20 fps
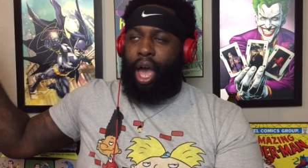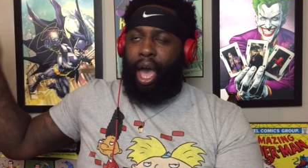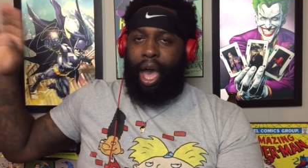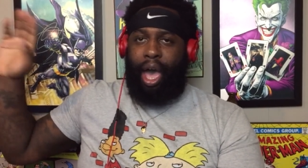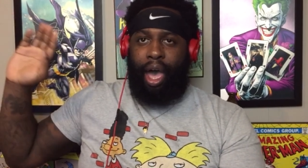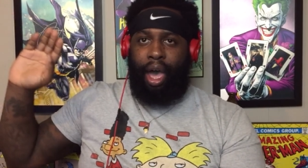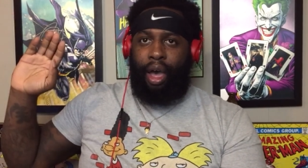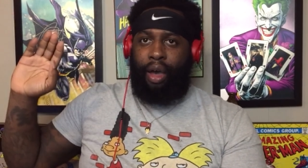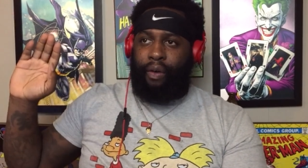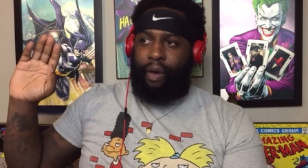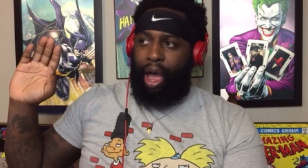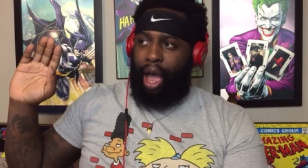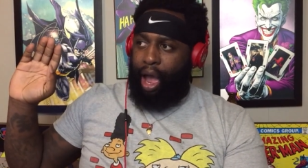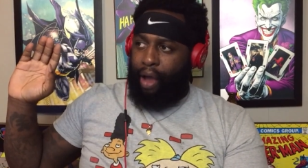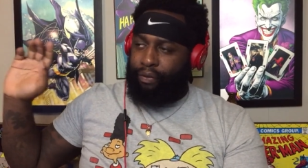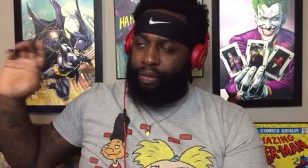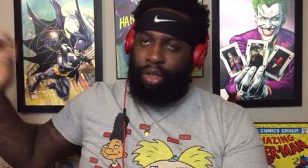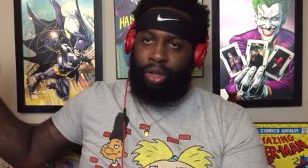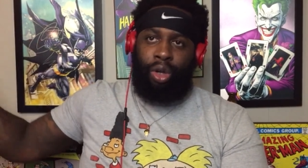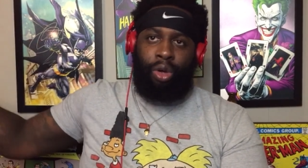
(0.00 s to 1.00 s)
I
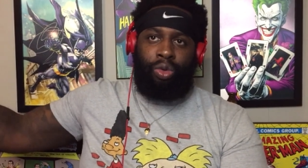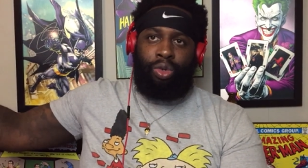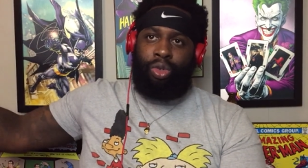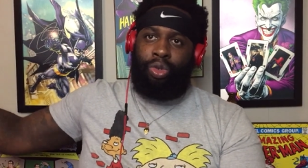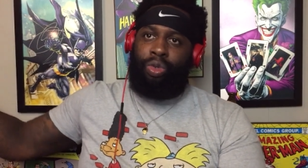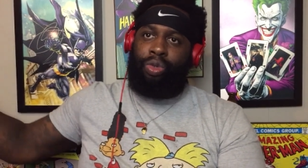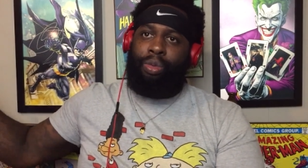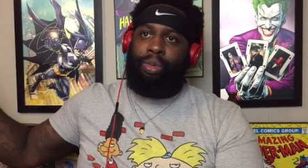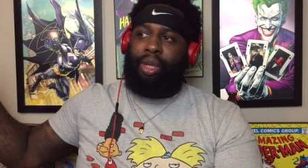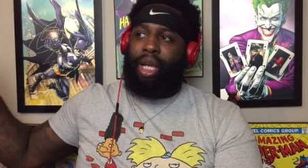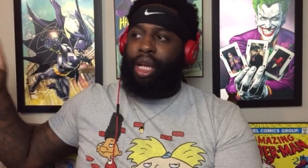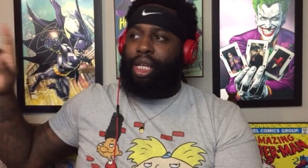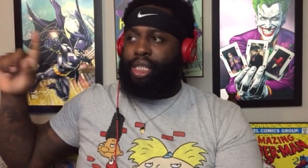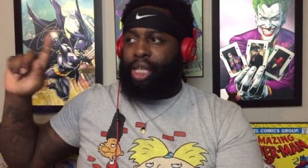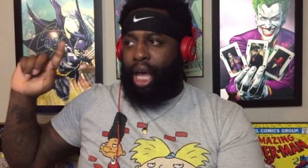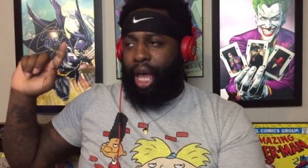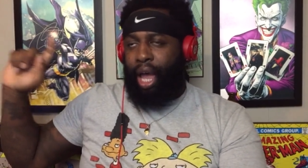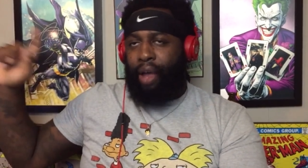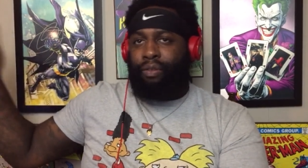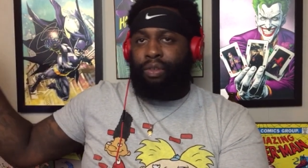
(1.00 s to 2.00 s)
have to go do some things.
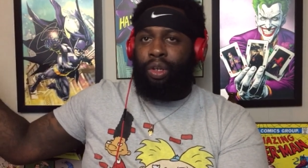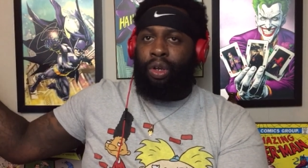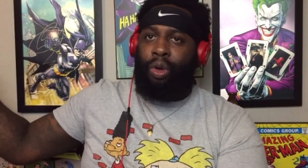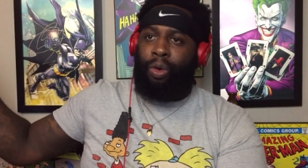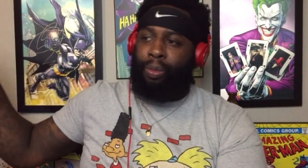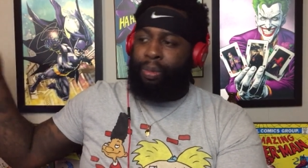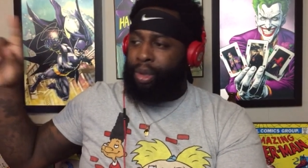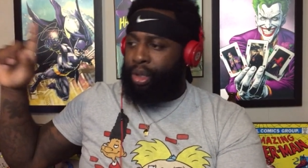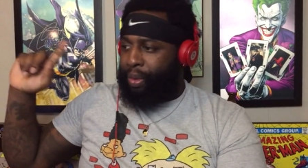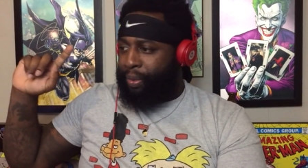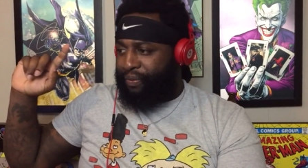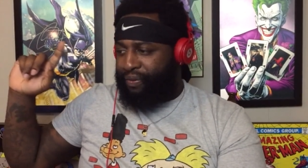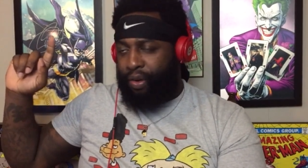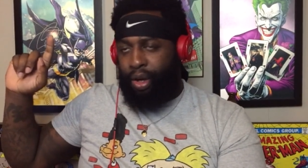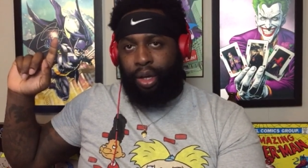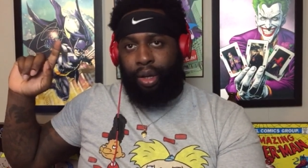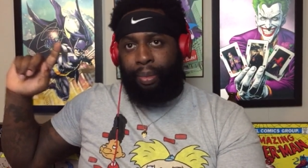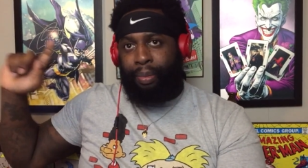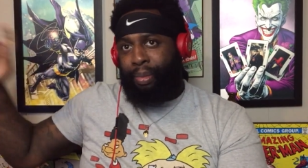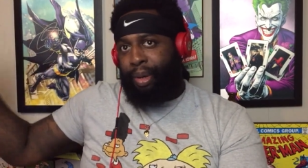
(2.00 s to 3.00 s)
I have to go be the
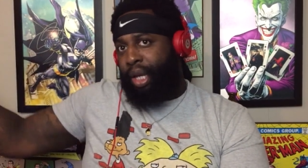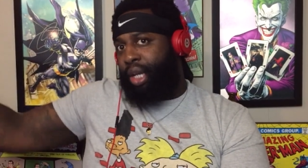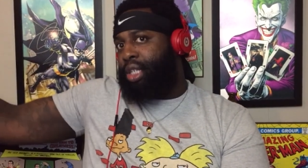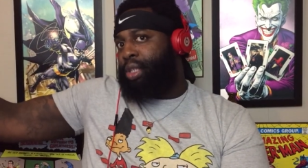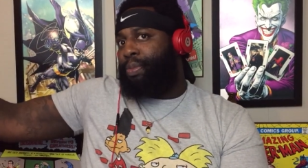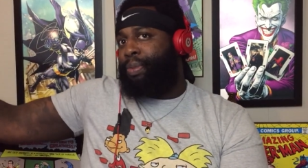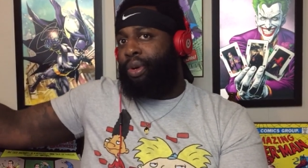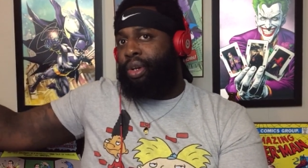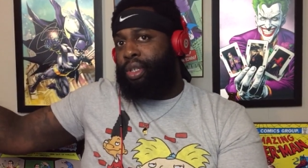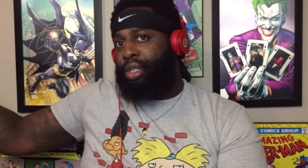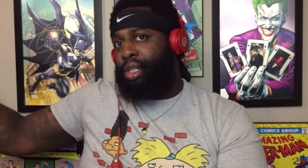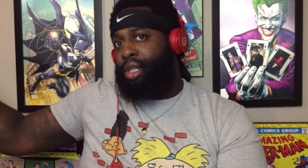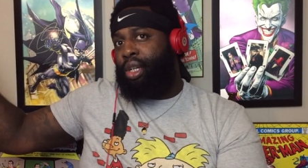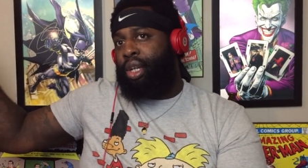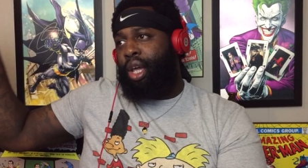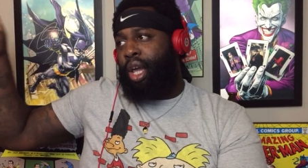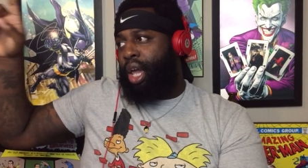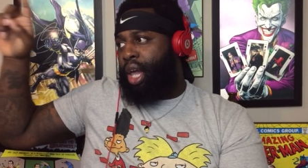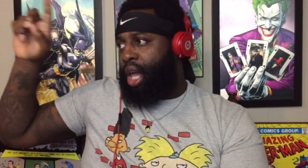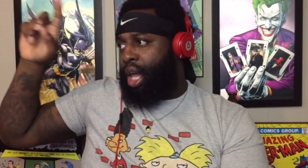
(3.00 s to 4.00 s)
fucking biggest person
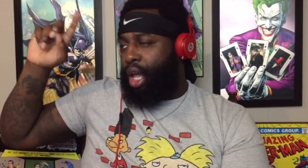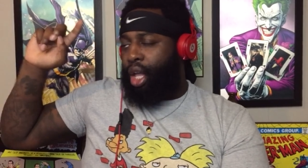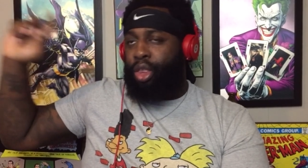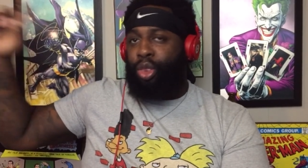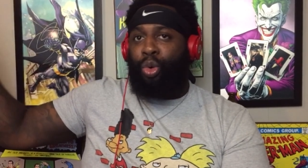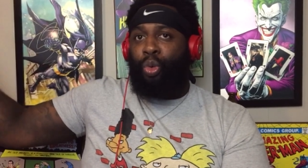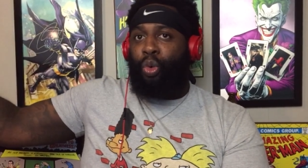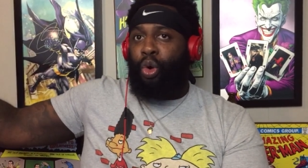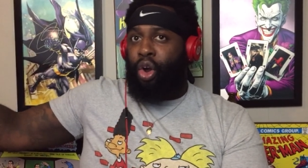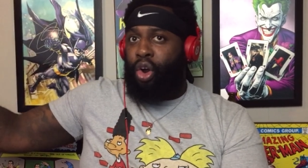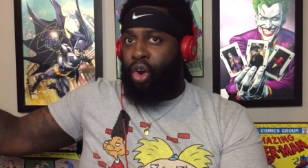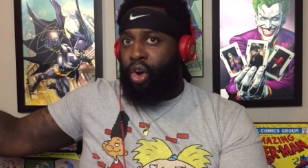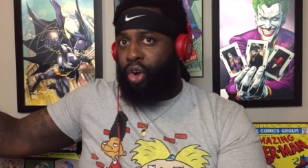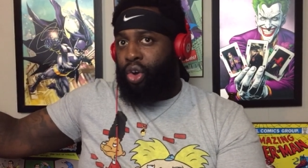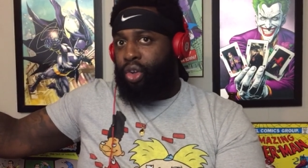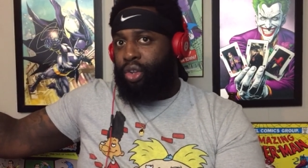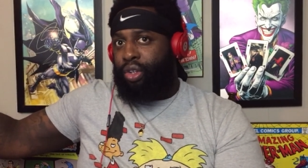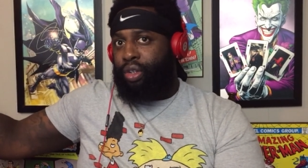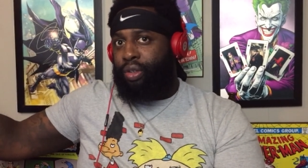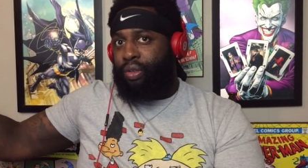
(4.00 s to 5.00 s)
in the
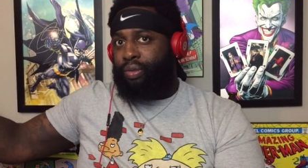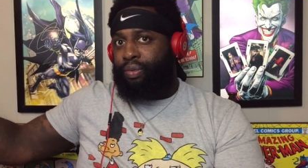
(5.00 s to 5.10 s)
world,